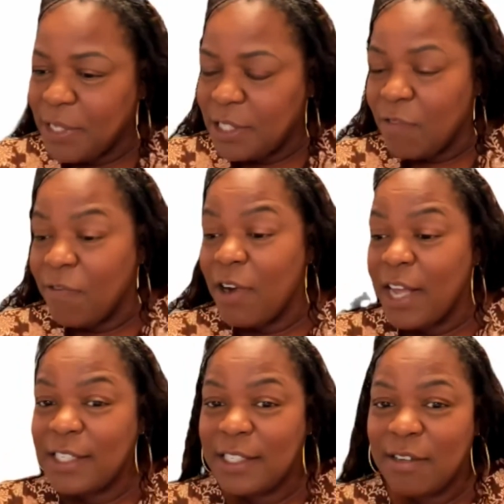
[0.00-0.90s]
And so for
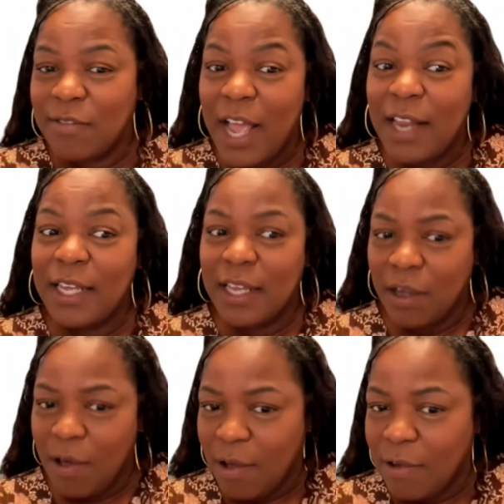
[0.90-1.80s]
us, it's a rallying
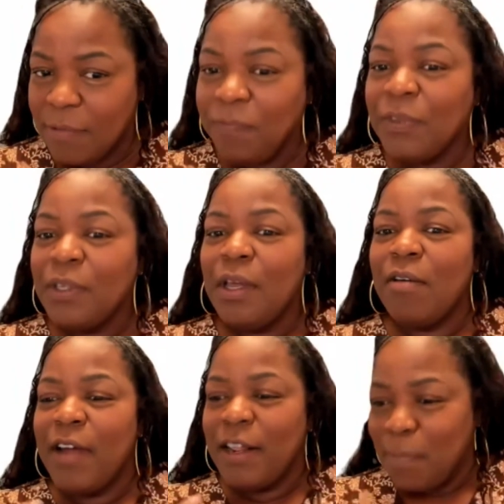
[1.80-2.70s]
call
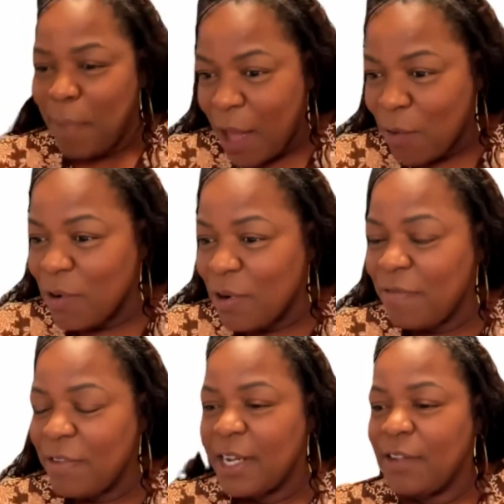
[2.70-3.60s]
around the power of
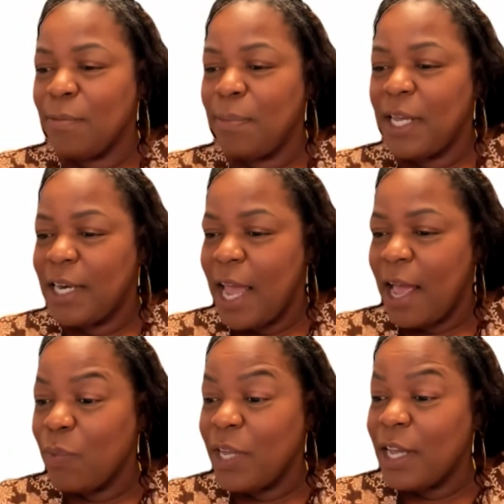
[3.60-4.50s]
philanthropy and
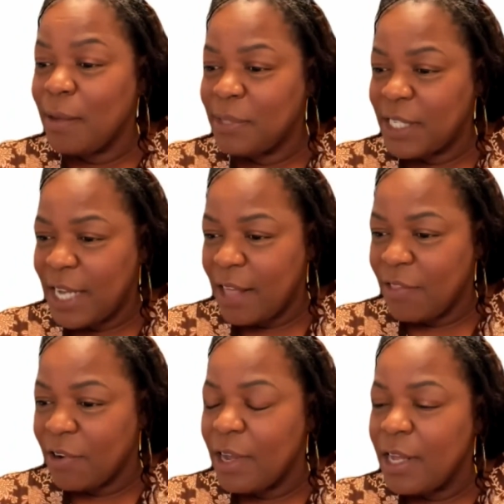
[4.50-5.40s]
how we come
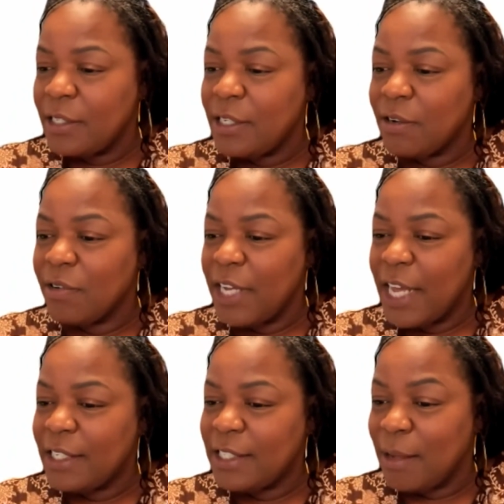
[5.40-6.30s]
together to
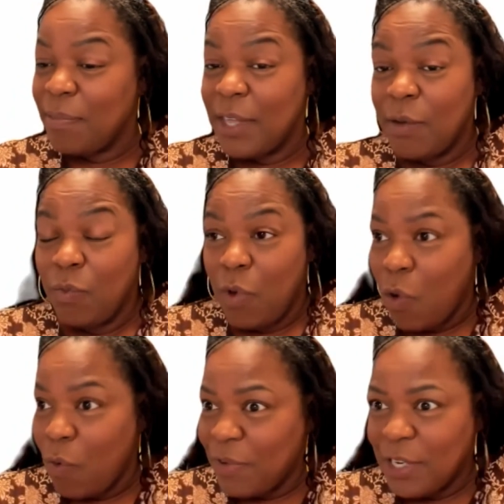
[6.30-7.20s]
create something,
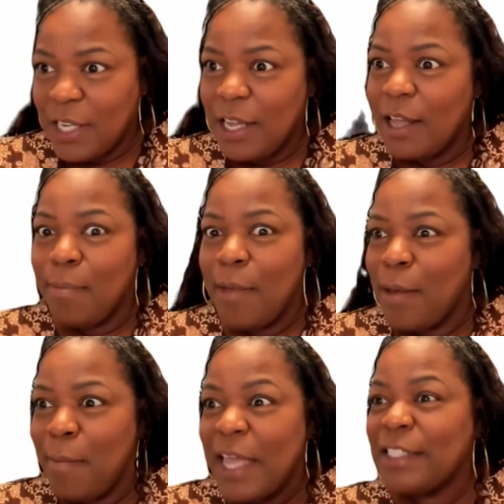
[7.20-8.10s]
hopefully an
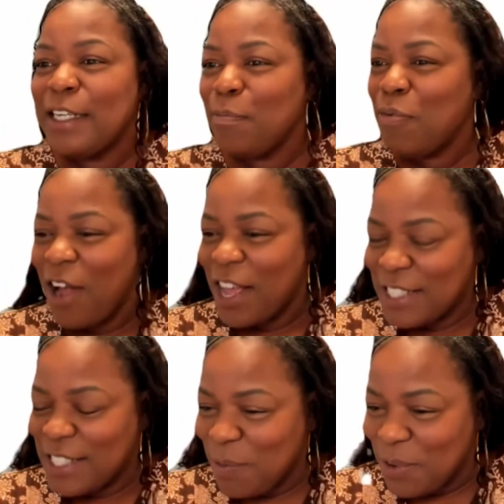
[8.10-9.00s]
amazing
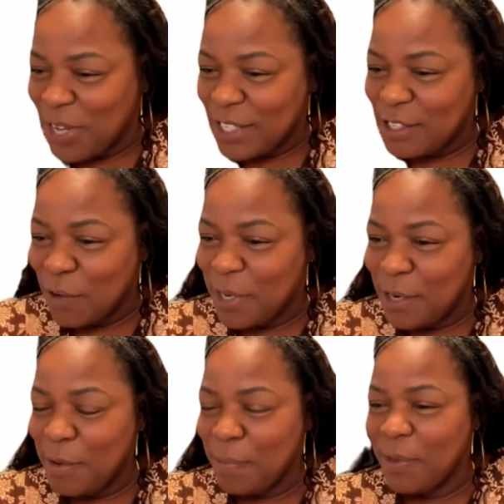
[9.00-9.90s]
prize that will get so
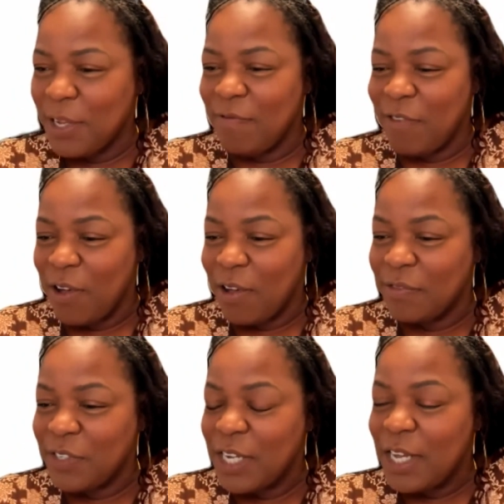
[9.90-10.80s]
many people
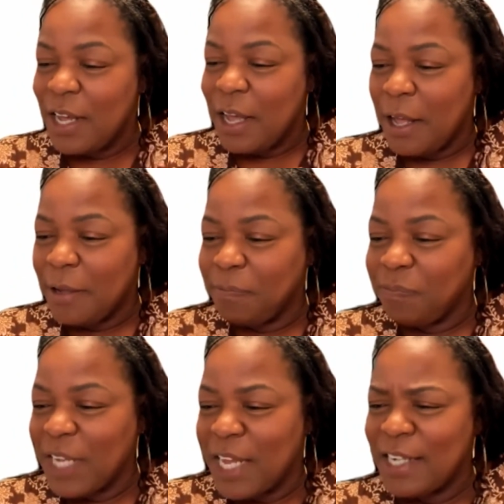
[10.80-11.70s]
involved. And
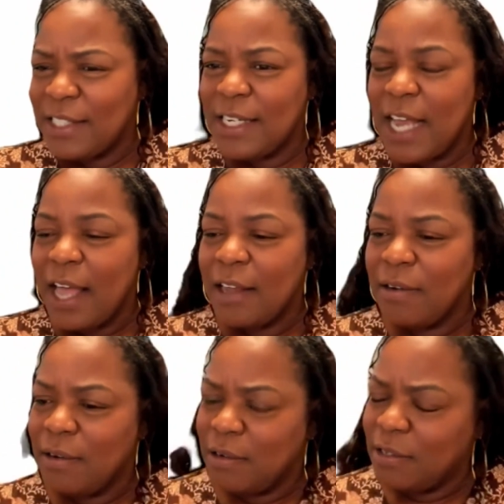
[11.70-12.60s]
it's not
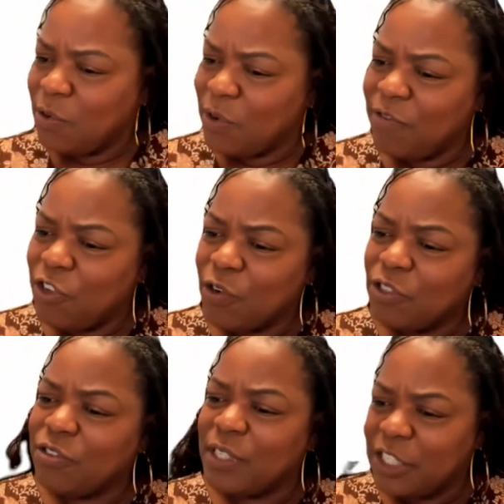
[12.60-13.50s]
sort of your
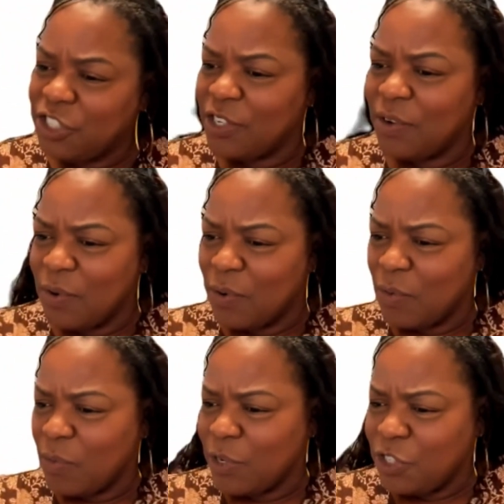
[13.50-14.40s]

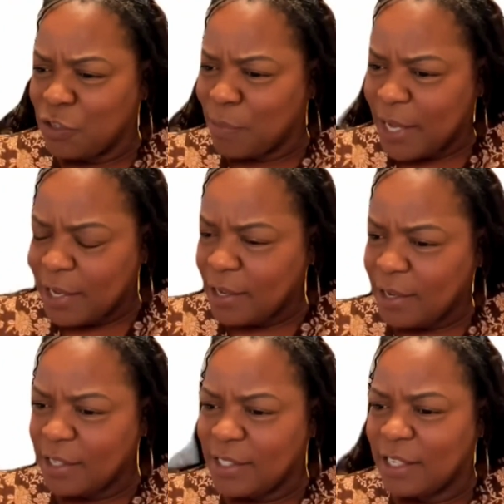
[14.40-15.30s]
traditional, what you might
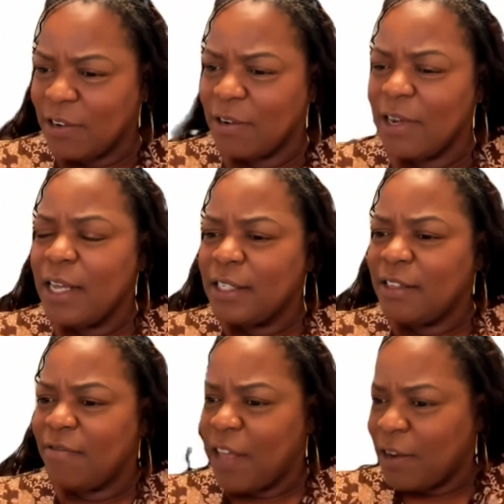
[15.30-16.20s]
consider
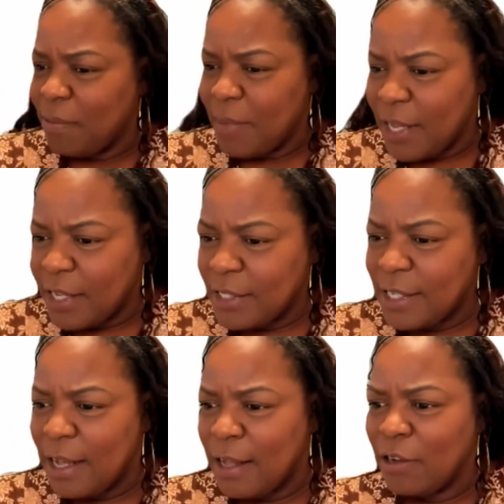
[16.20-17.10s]
development,
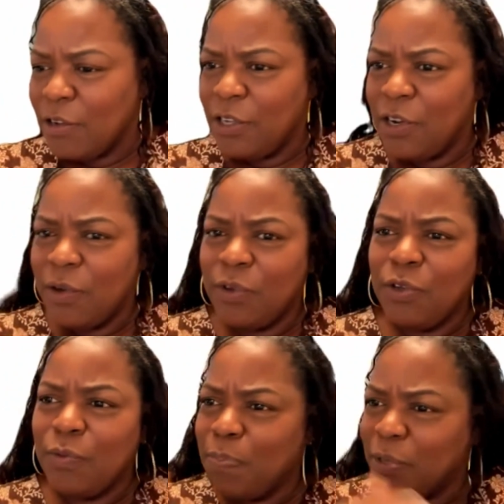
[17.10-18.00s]

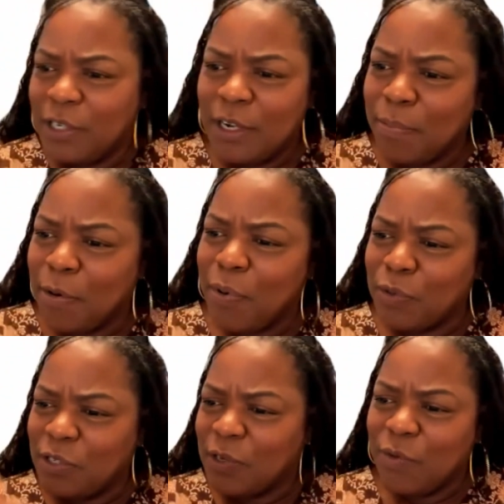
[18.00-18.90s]
you put in a
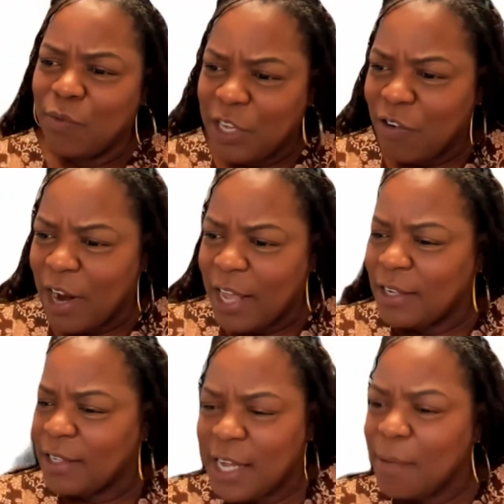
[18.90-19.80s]
proposal and we grant
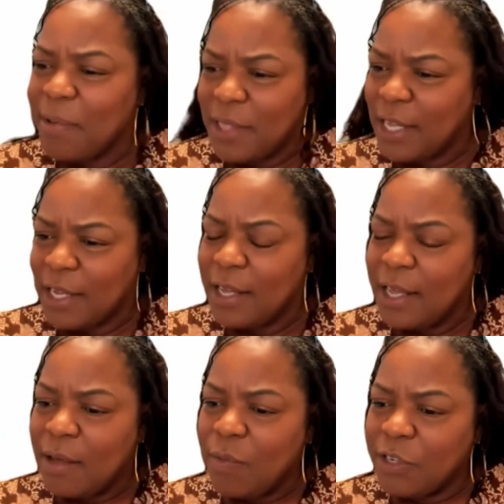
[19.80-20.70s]
type of thing.
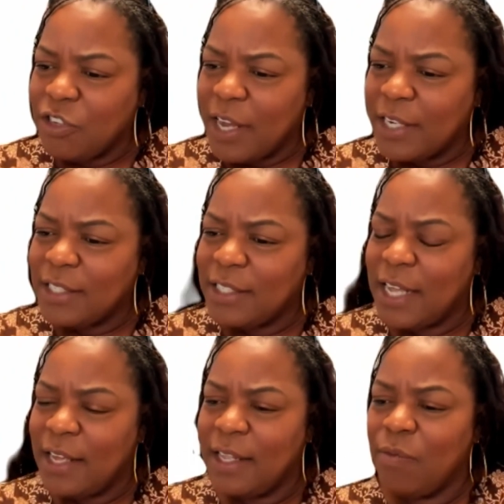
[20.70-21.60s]
We're trying to
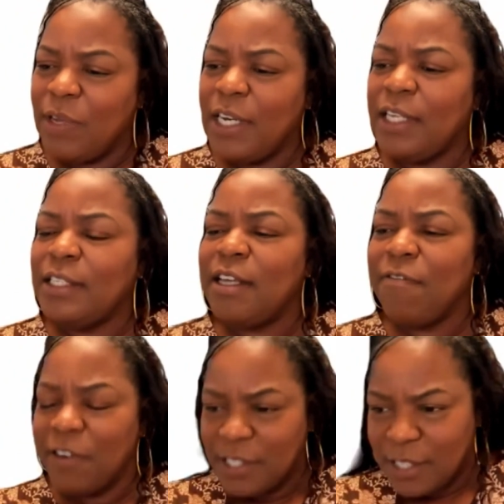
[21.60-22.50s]
say that we need
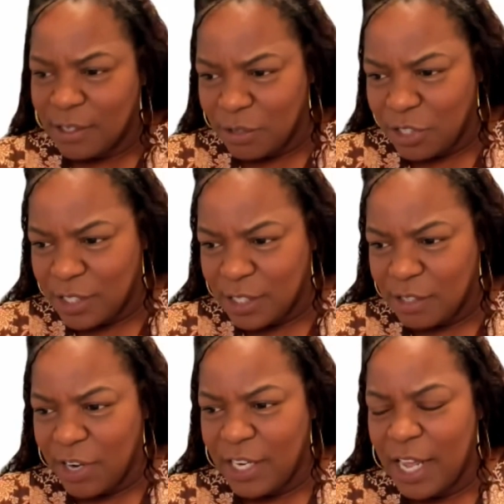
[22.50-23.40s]
different solutions
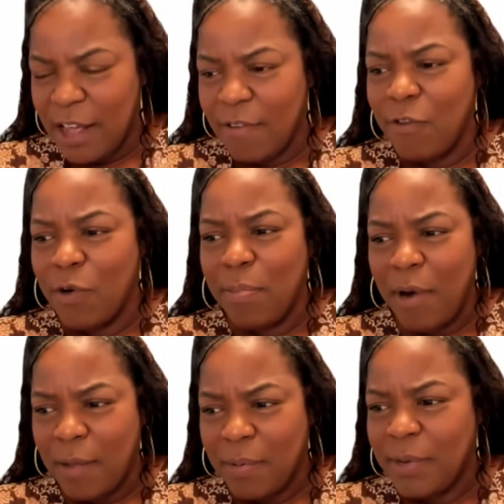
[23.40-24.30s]
right now for a
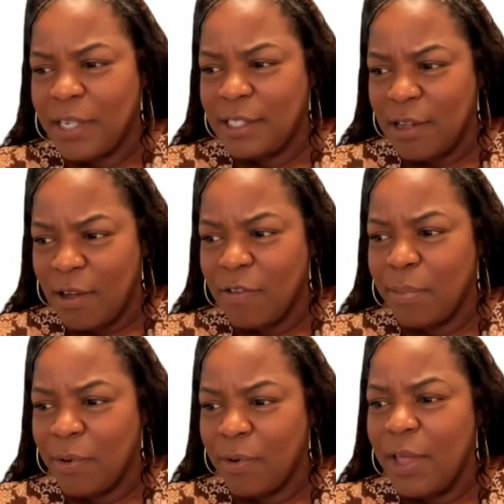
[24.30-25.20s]
problem that's
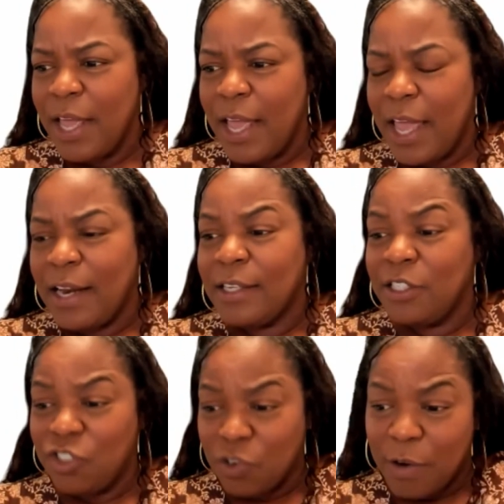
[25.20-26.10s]
solvable in a
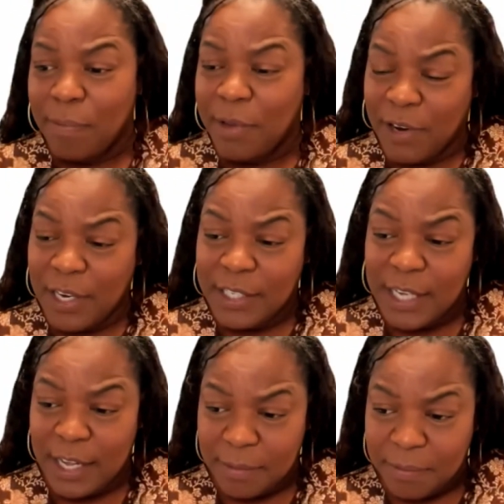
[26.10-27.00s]
short period of
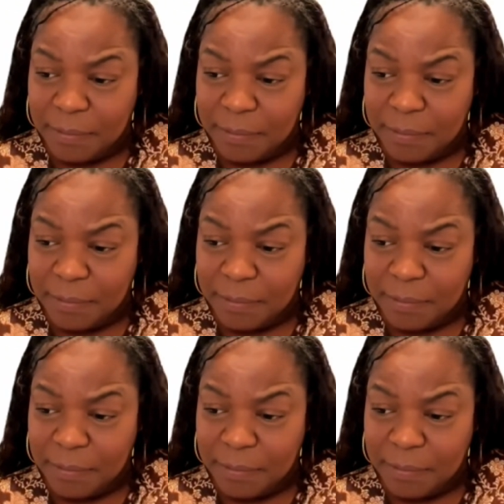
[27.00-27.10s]
time.